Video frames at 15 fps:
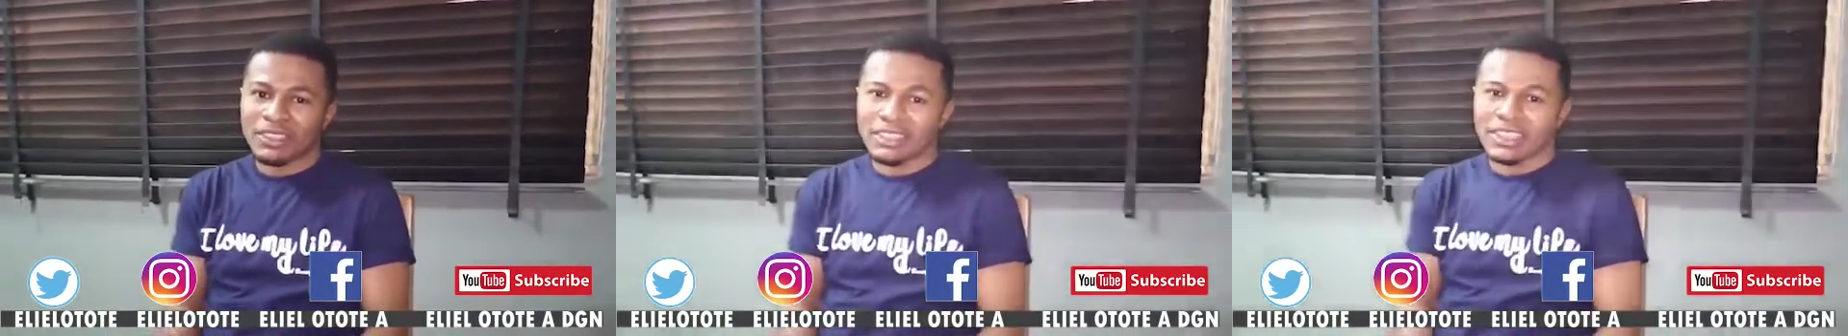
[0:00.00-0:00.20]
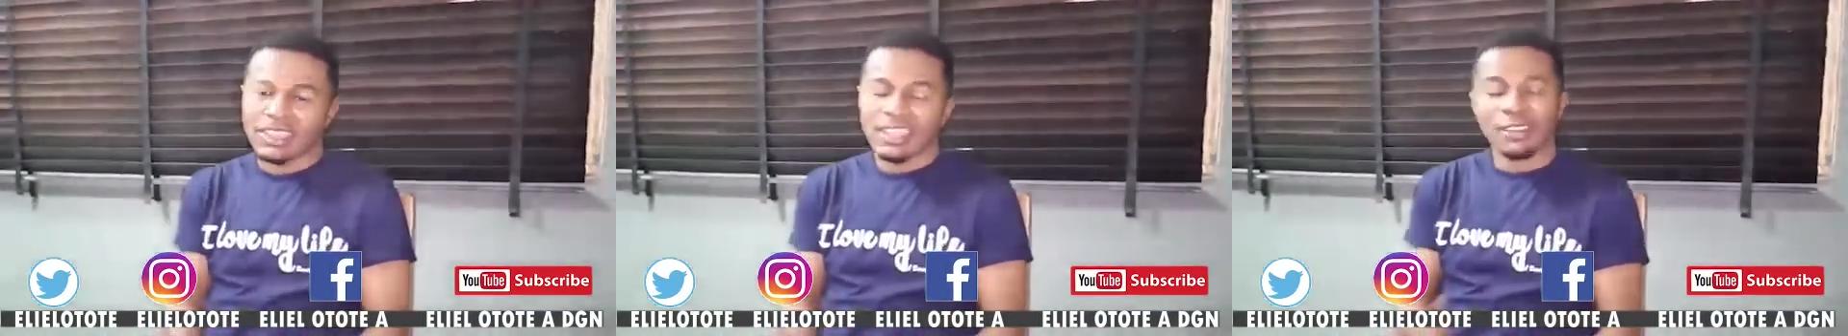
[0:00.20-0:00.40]

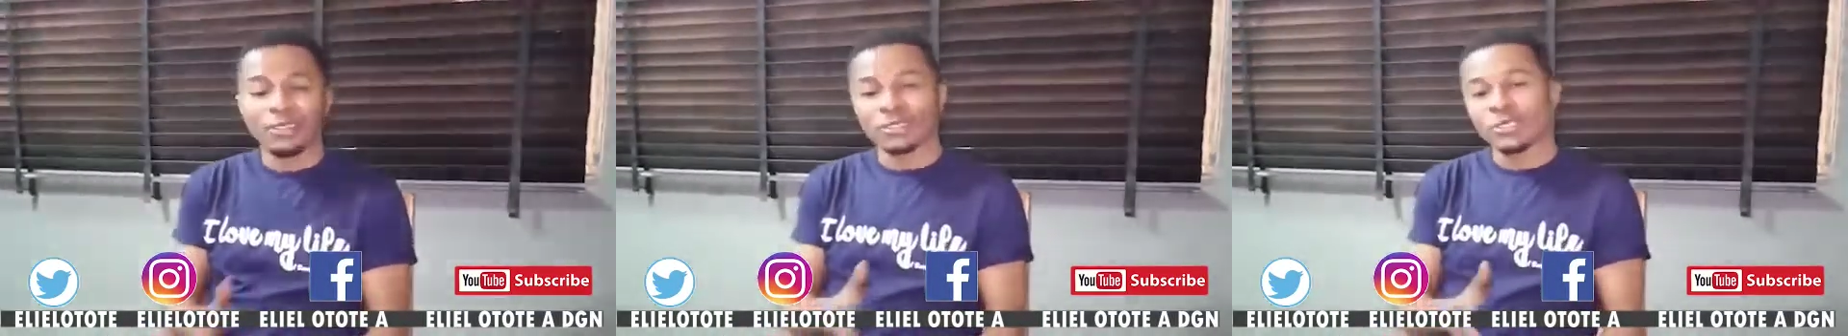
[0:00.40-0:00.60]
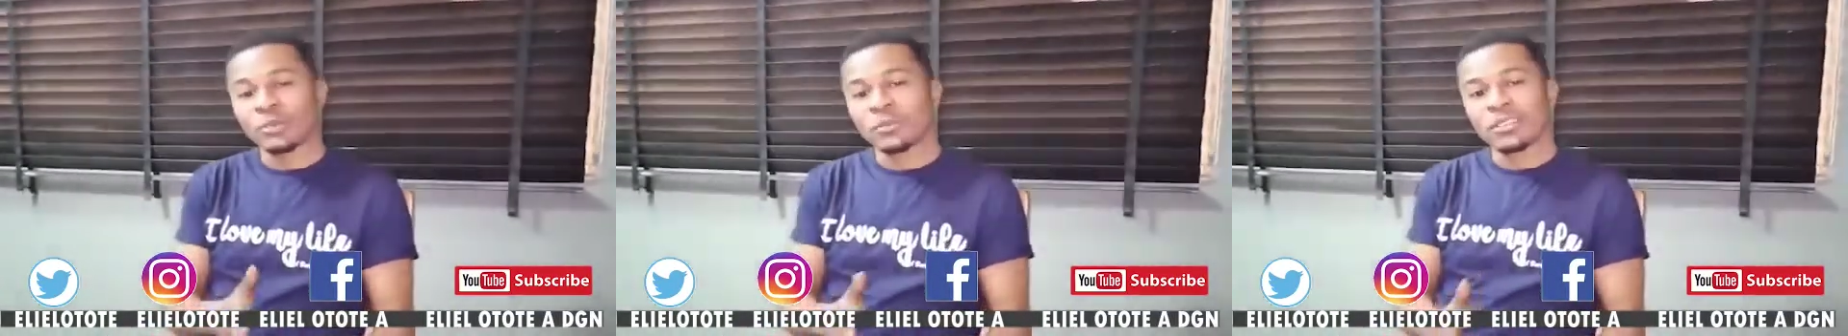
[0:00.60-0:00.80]
It can
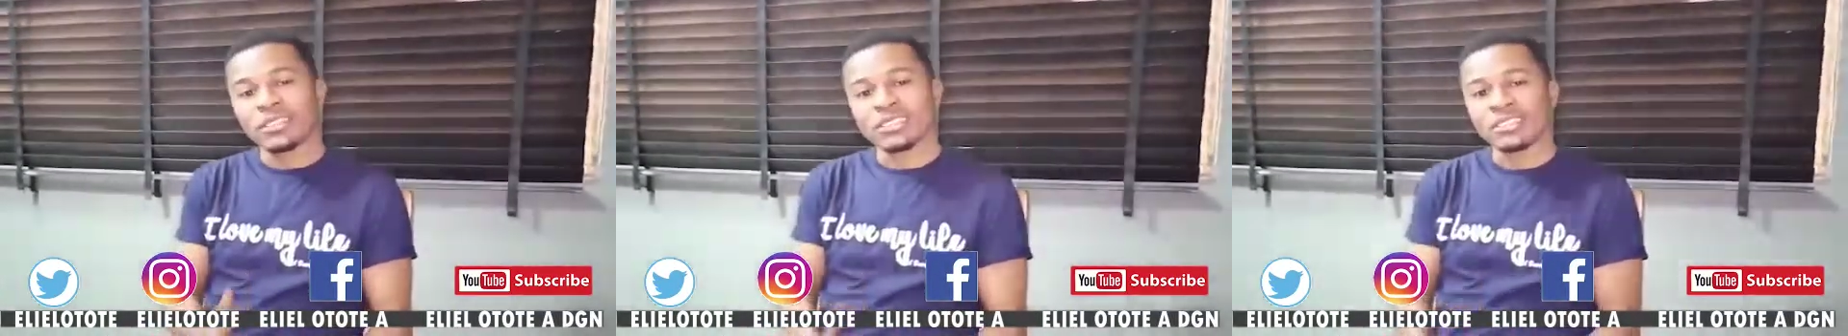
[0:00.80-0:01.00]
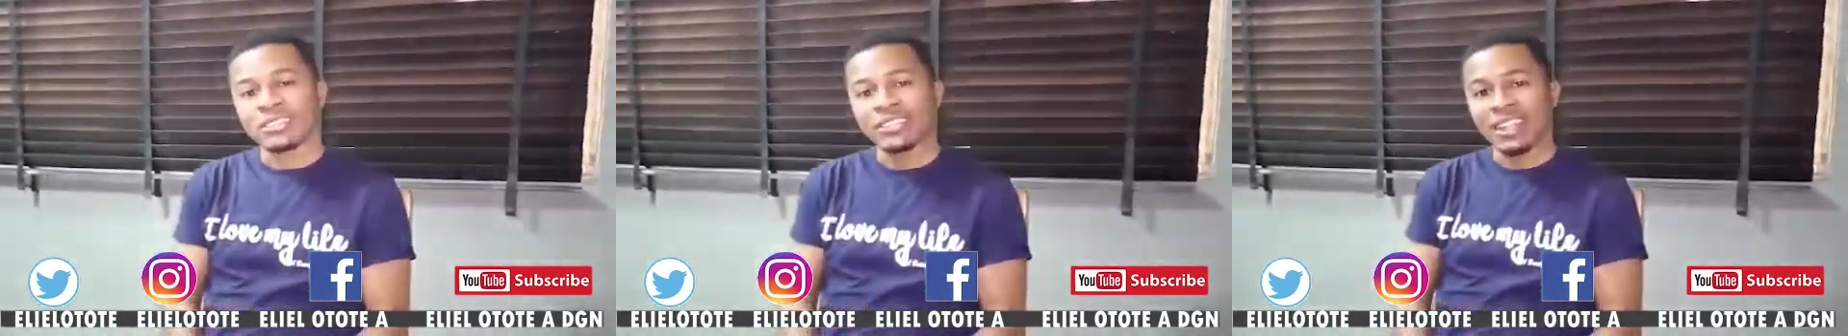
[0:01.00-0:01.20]
also be
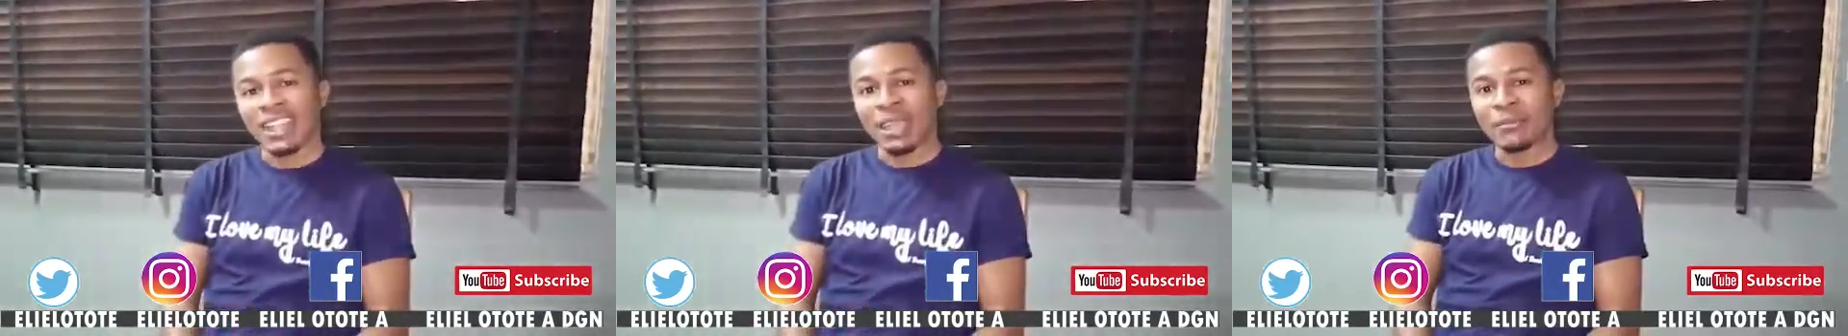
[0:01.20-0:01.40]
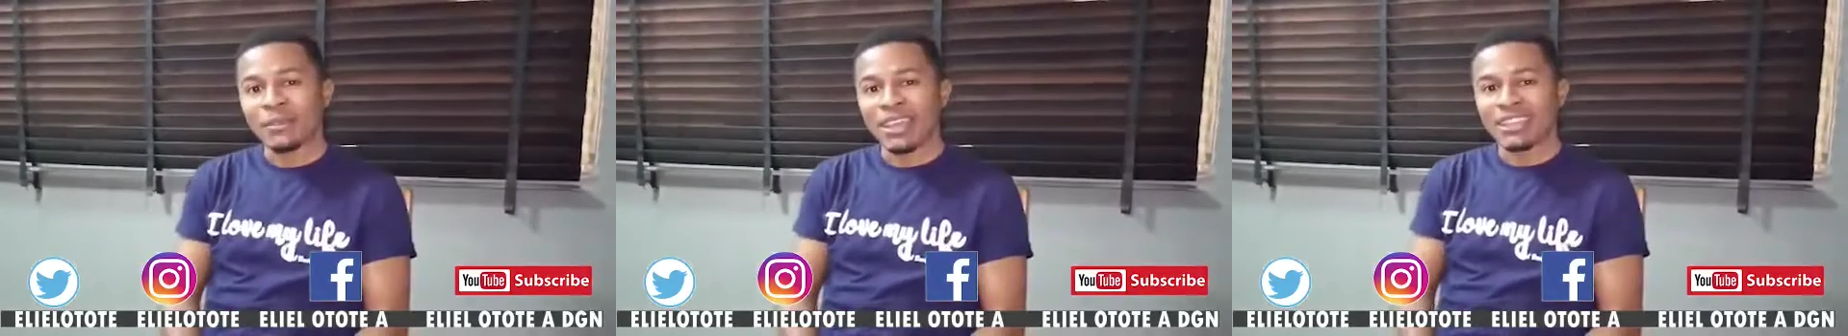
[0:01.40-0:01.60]

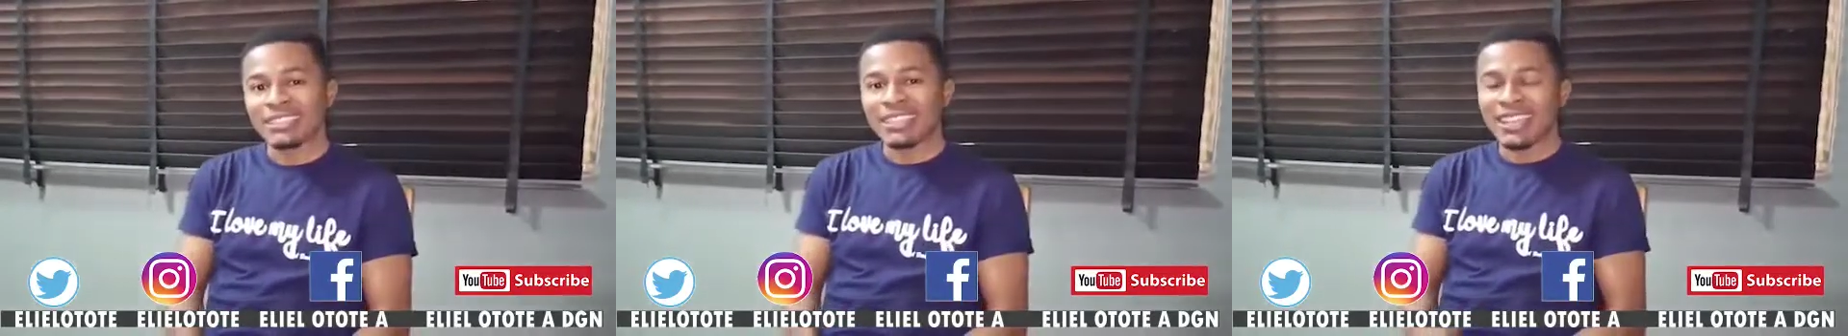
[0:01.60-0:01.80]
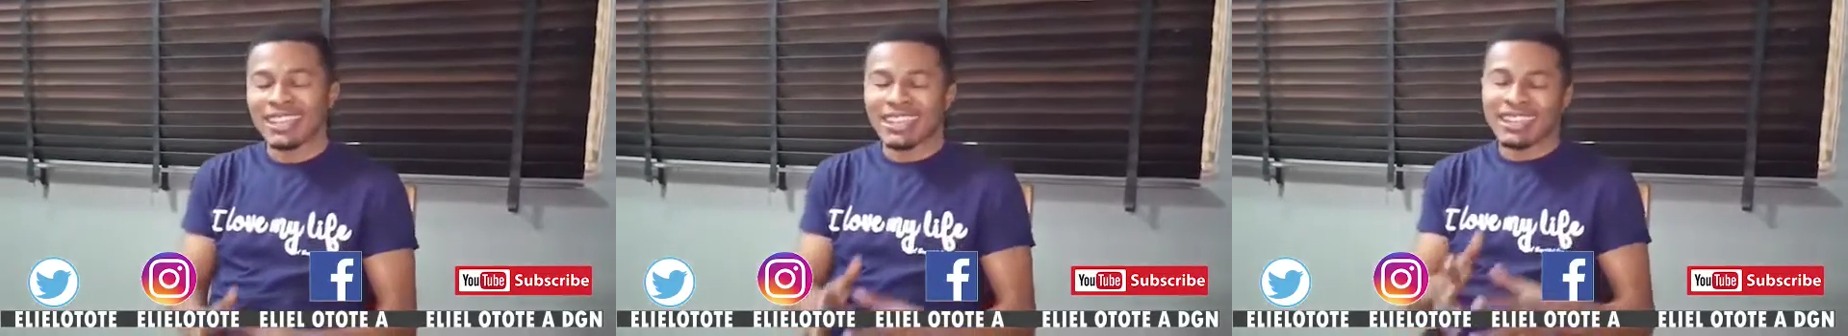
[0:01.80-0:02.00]
described as the